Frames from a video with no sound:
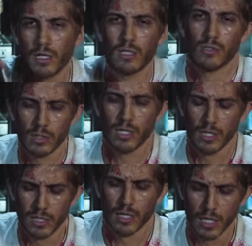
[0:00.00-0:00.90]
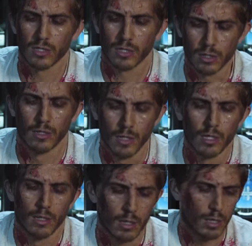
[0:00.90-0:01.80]
nice, get it nice and,
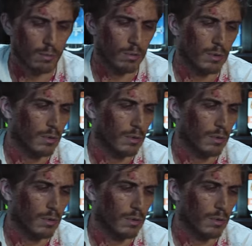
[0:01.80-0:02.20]
oh,